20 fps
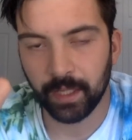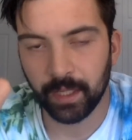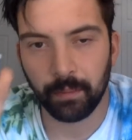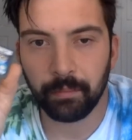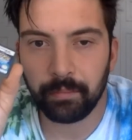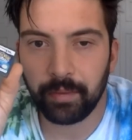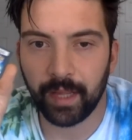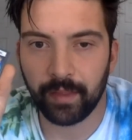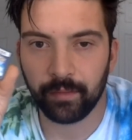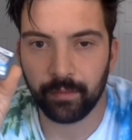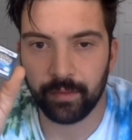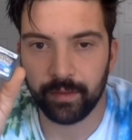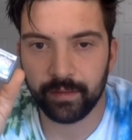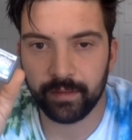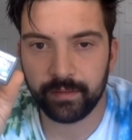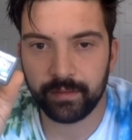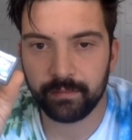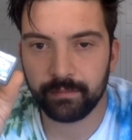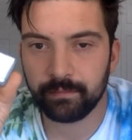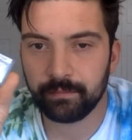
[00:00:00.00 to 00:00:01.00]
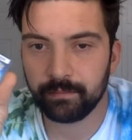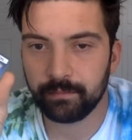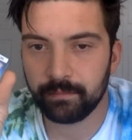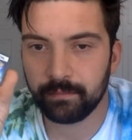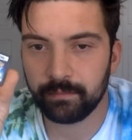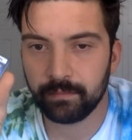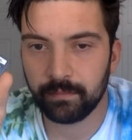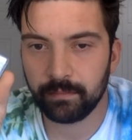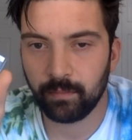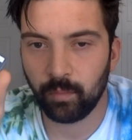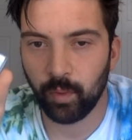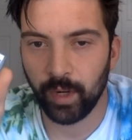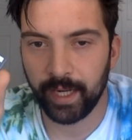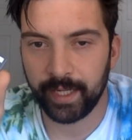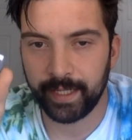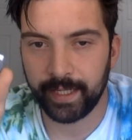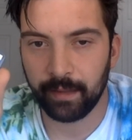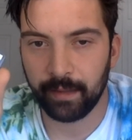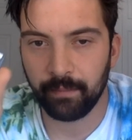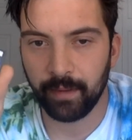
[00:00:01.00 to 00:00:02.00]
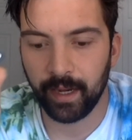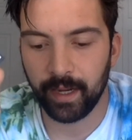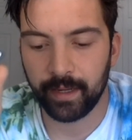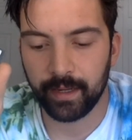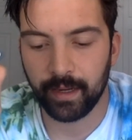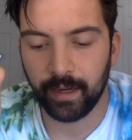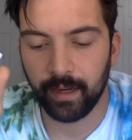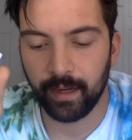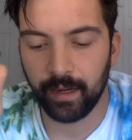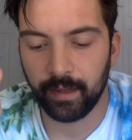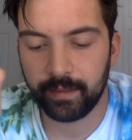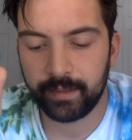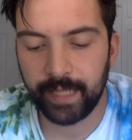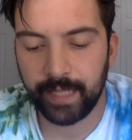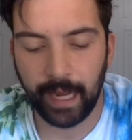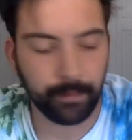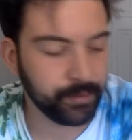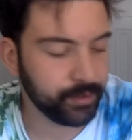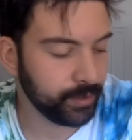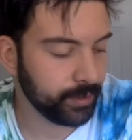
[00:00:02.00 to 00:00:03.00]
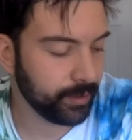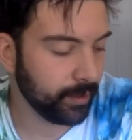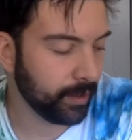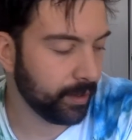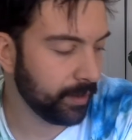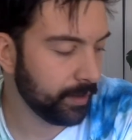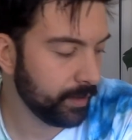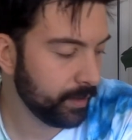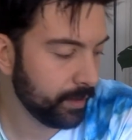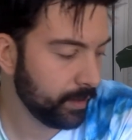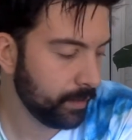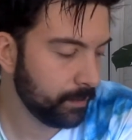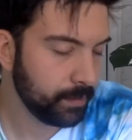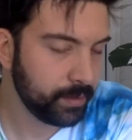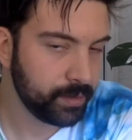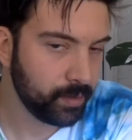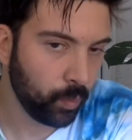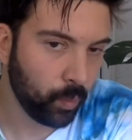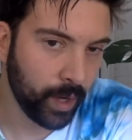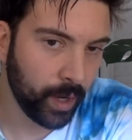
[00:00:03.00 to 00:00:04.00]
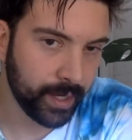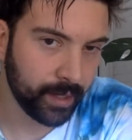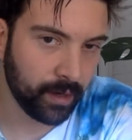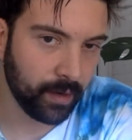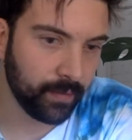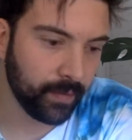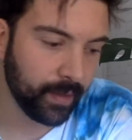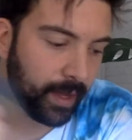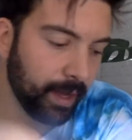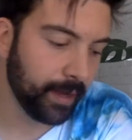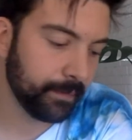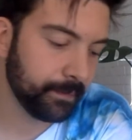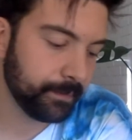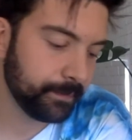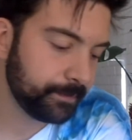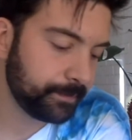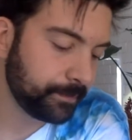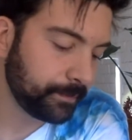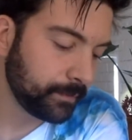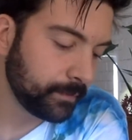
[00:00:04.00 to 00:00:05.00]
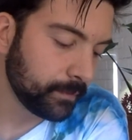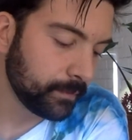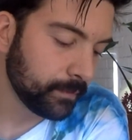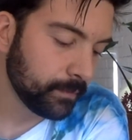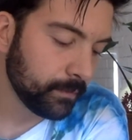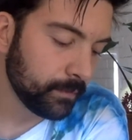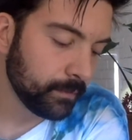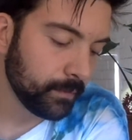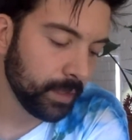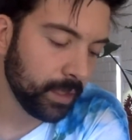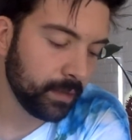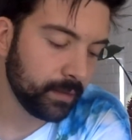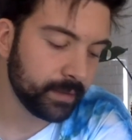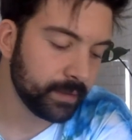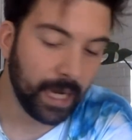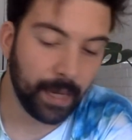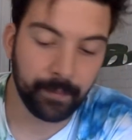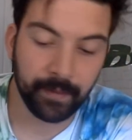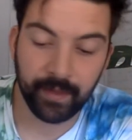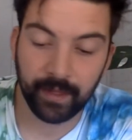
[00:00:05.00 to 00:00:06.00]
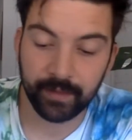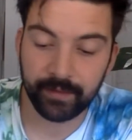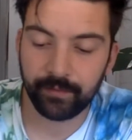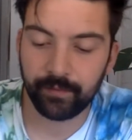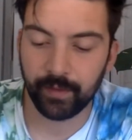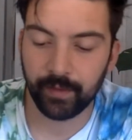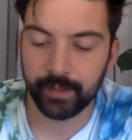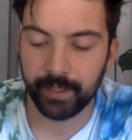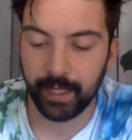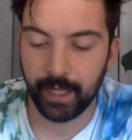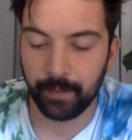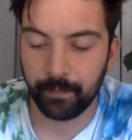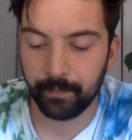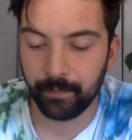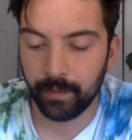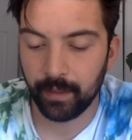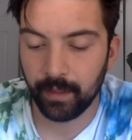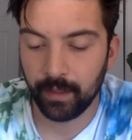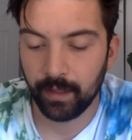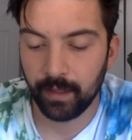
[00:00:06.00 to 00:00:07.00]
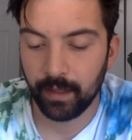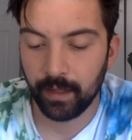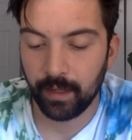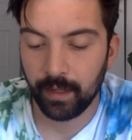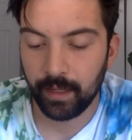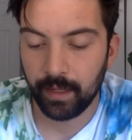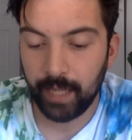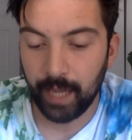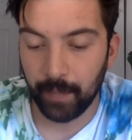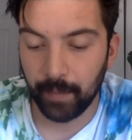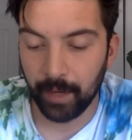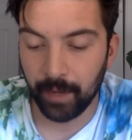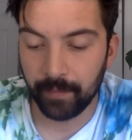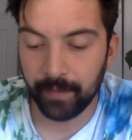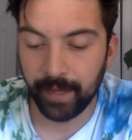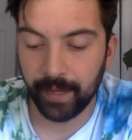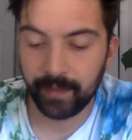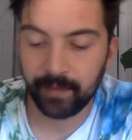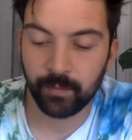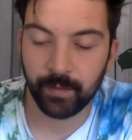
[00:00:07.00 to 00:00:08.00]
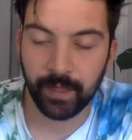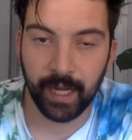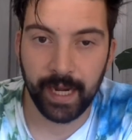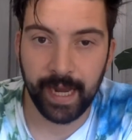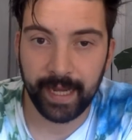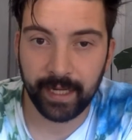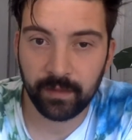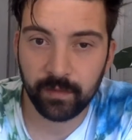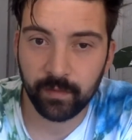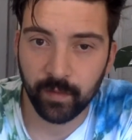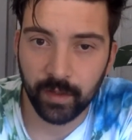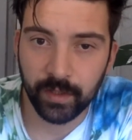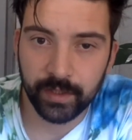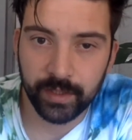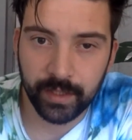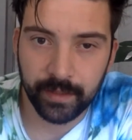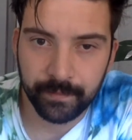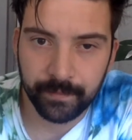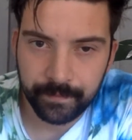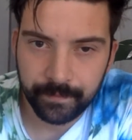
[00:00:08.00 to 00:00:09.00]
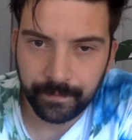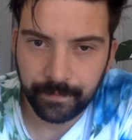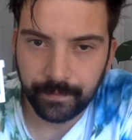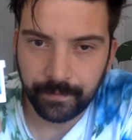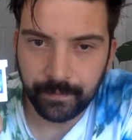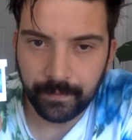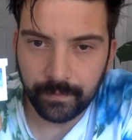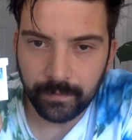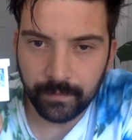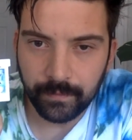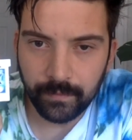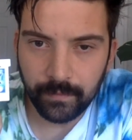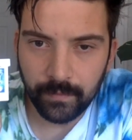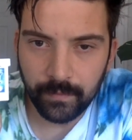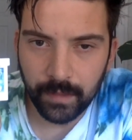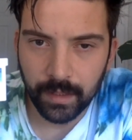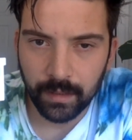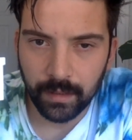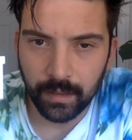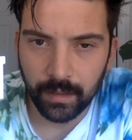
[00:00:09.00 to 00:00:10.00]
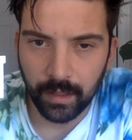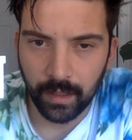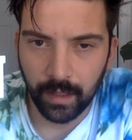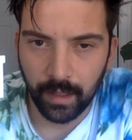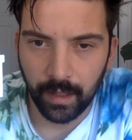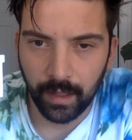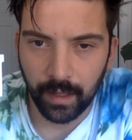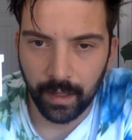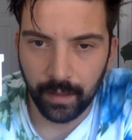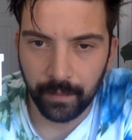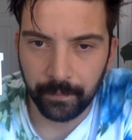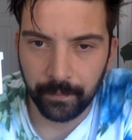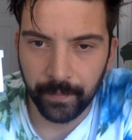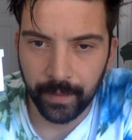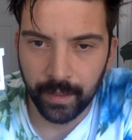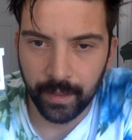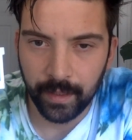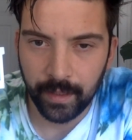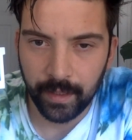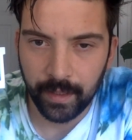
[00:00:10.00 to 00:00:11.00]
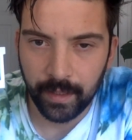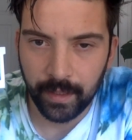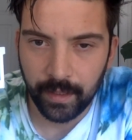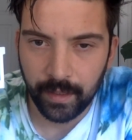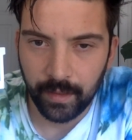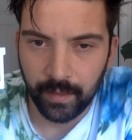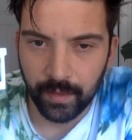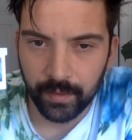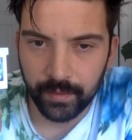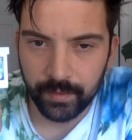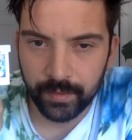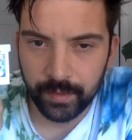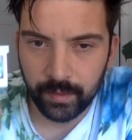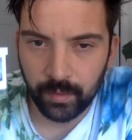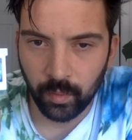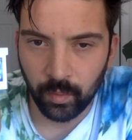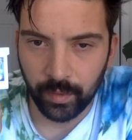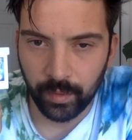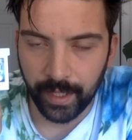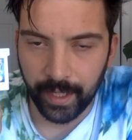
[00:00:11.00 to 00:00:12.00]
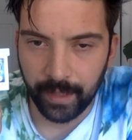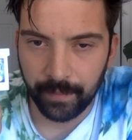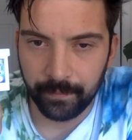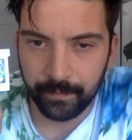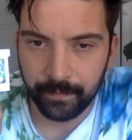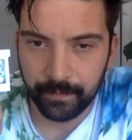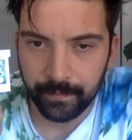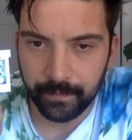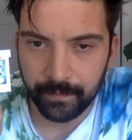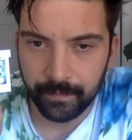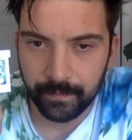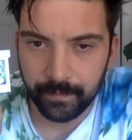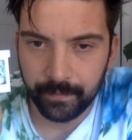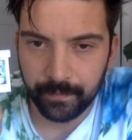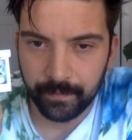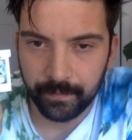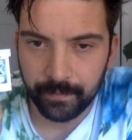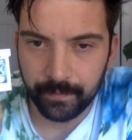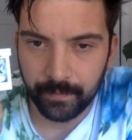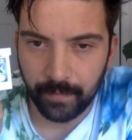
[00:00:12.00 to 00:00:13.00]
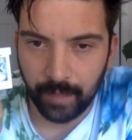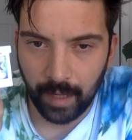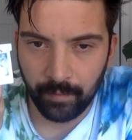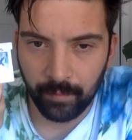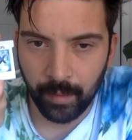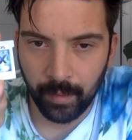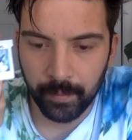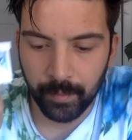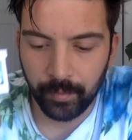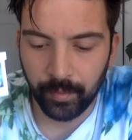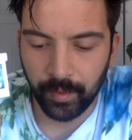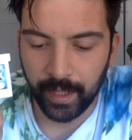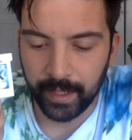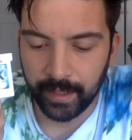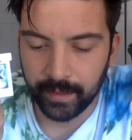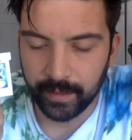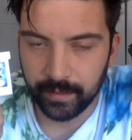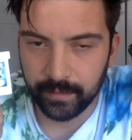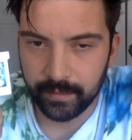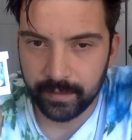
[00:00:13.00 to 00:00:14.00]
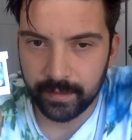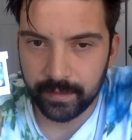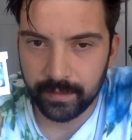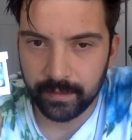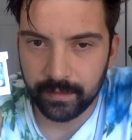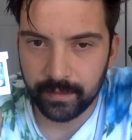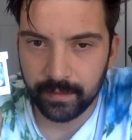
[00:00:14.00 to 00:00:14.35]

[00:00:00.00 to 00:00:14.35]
play through this when I get my capture card. I'm still waiting on that. Diamond, that's a fun game. Coming up next, we got X Version. This is a cool game. I remember playing this